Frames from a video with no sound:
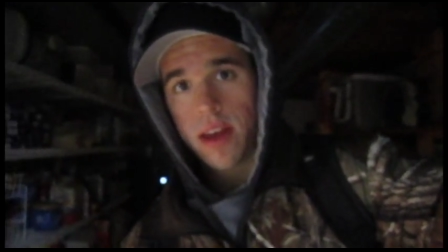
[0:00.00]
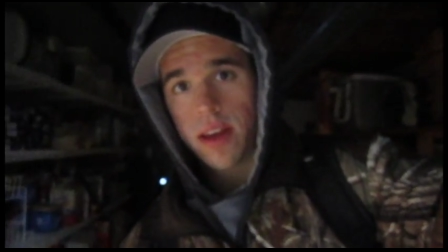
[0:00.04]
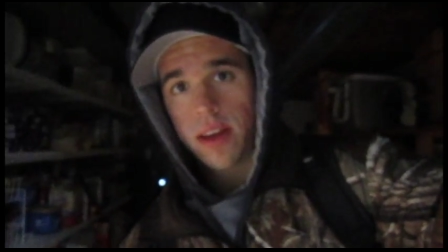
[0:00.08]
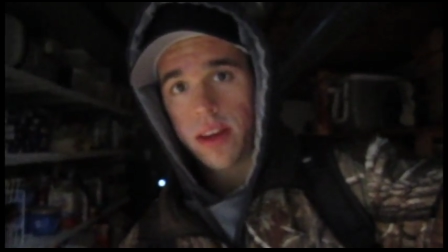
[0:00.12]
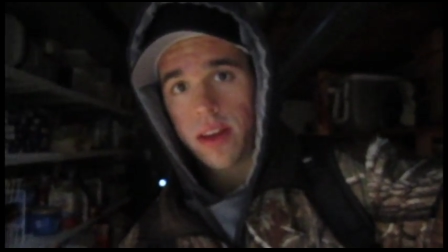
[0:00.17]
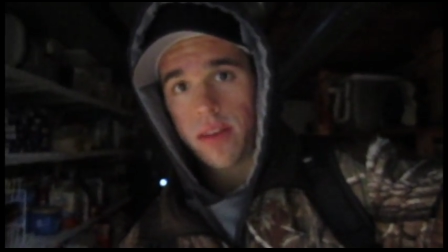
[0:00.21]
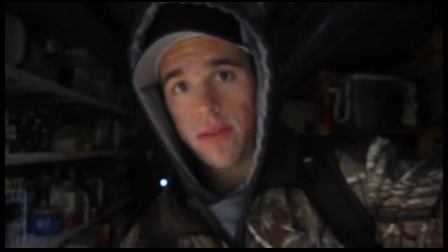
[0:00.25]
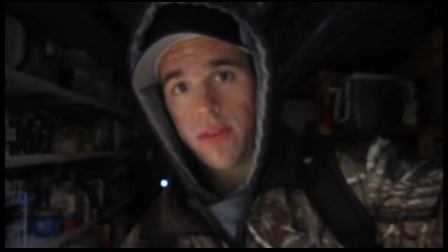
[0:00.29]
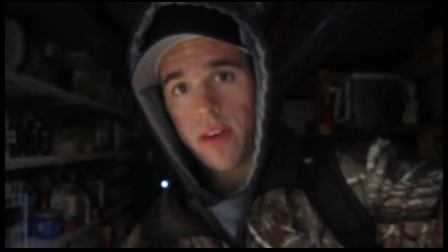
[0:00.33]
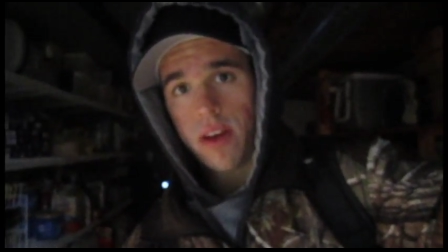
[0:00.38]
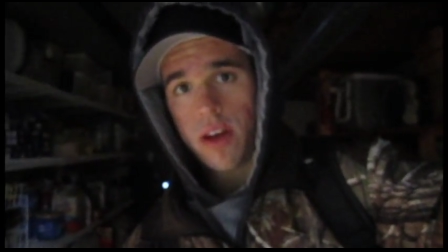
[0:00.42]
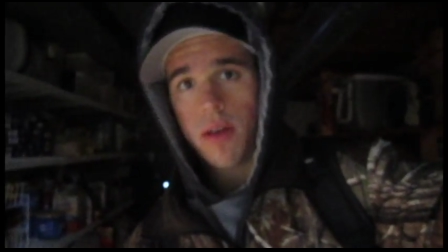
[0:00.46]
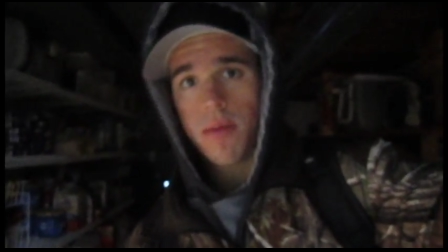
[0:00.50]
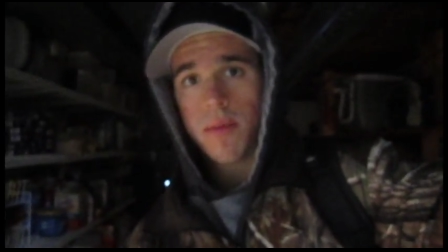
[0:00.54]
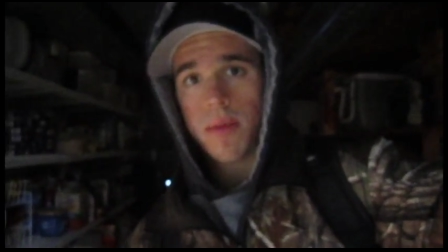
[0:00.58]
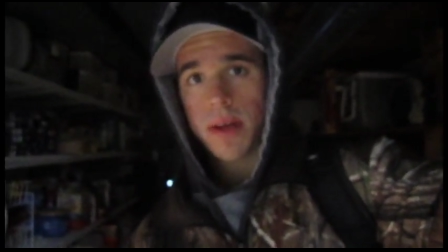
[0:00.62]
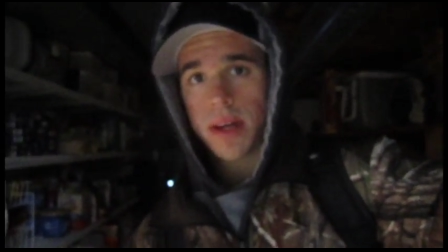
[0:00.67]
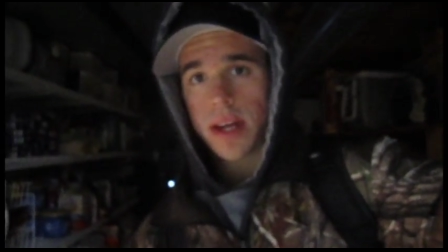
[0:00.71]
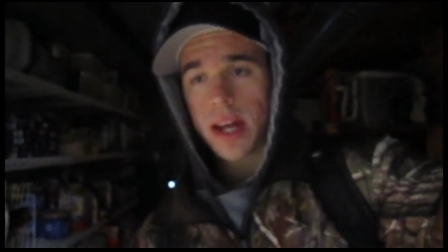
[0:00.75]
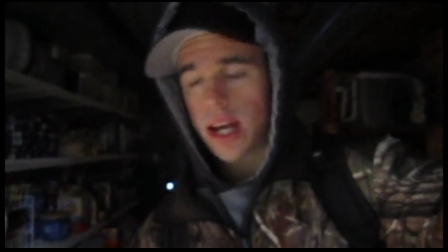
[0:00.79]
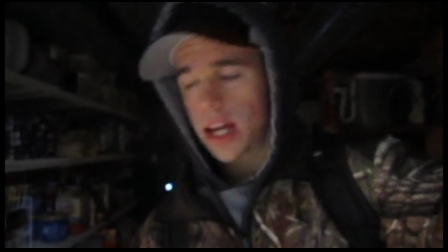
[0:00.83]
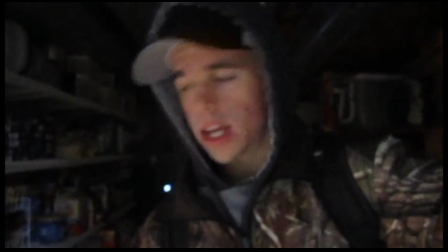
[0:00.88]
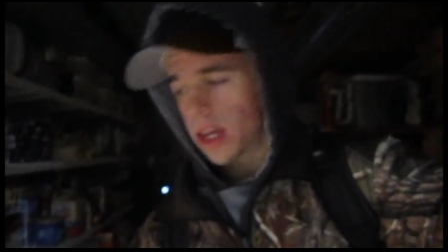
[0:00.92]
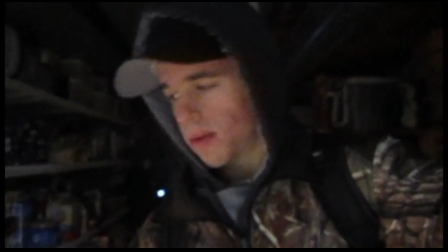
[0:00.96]
to film and
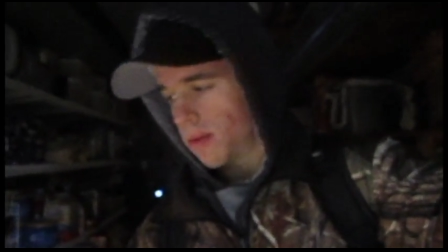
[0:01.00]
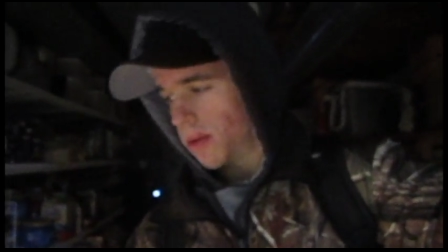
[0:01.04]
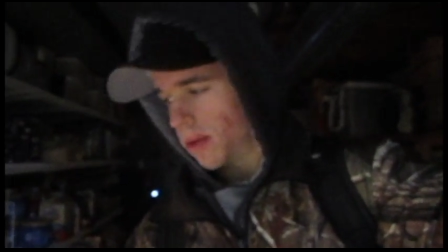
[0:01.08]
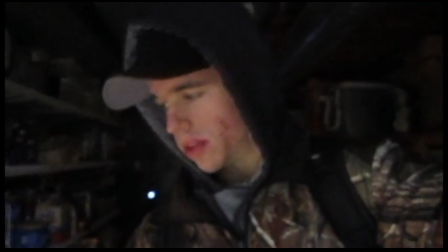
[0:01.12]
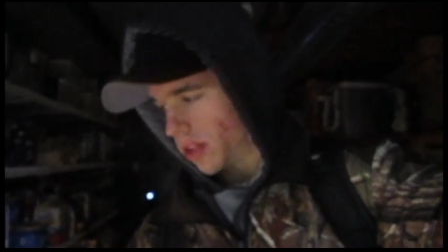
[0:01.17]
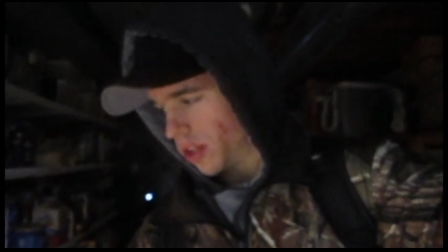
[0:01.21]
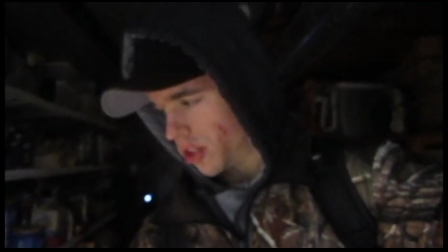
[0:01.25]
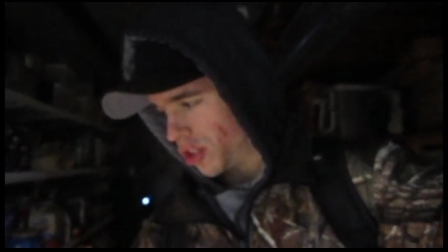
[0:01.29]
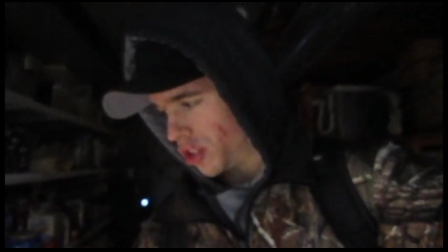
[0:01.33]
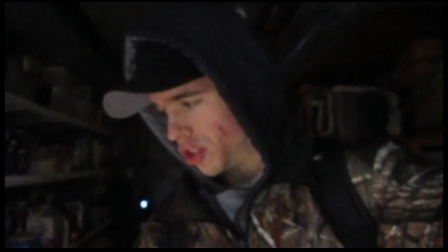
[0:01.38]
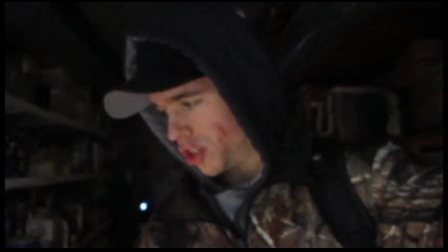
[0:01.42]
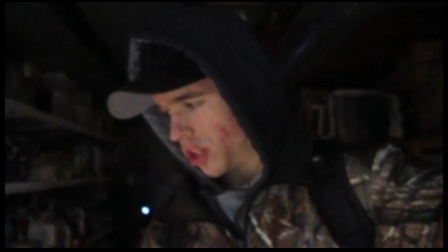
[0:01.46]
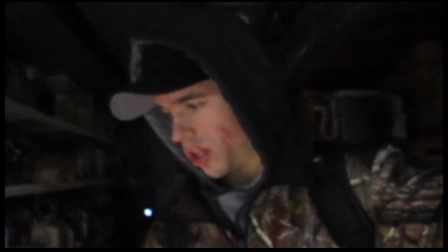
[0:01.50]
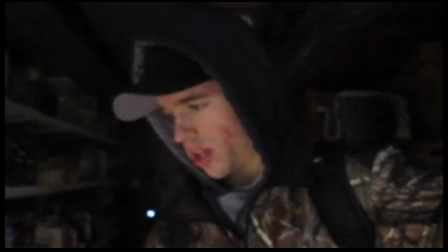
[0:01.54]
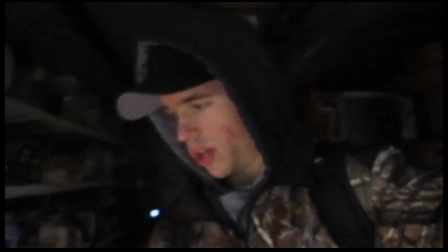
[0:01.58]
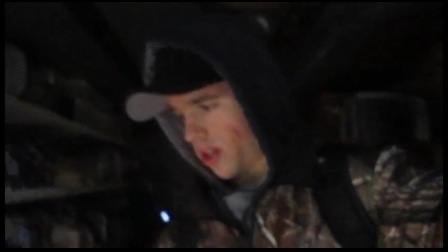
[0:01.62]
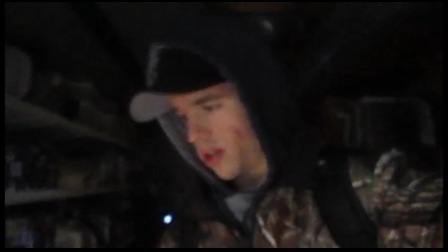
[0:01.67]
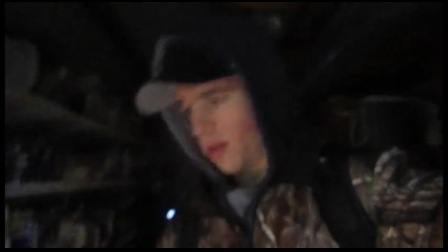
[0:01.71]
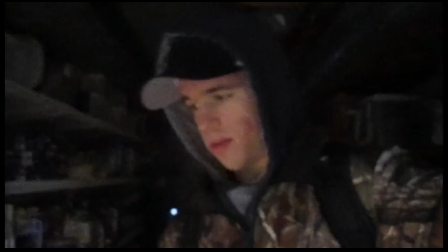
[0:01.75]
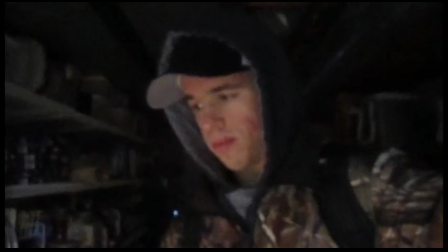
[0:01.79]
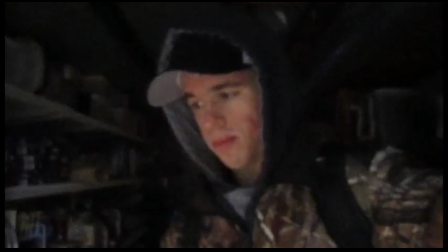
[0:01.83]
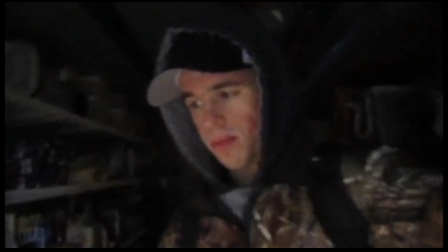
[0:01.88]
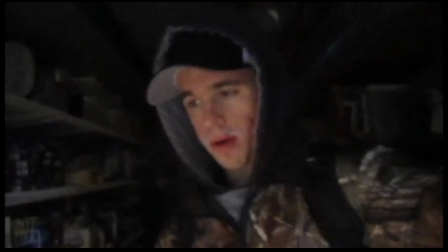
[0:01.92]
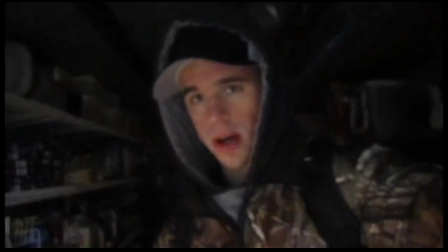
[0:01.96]
document this shit
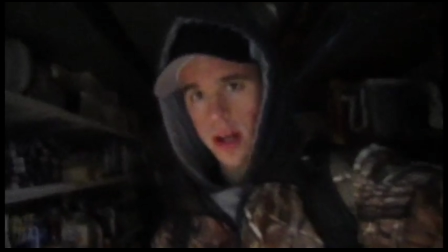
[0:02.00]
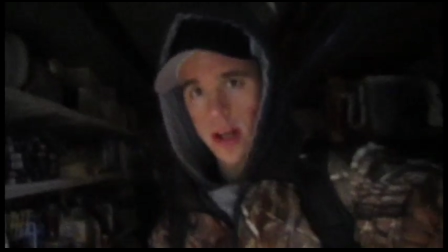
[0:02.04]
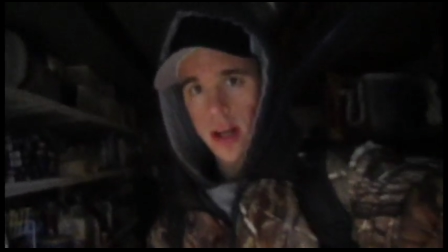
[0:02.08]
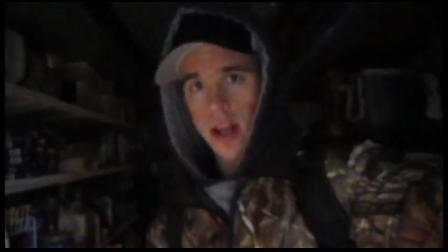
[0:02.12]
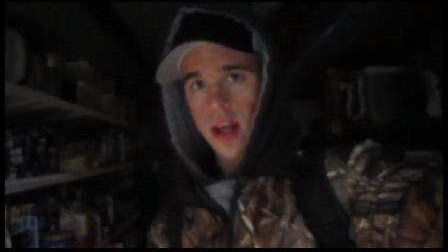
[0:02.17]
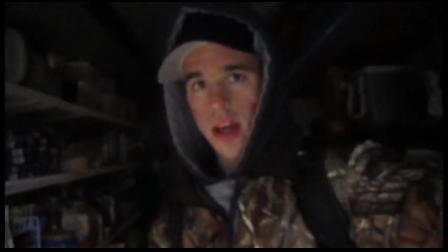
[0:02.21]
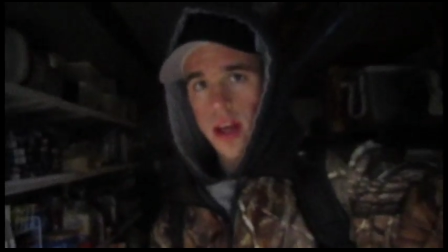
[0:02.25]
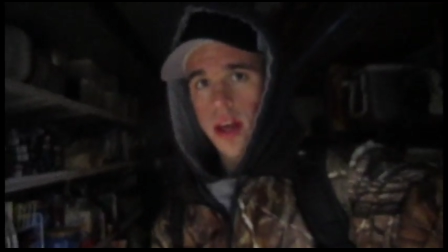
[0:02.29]
but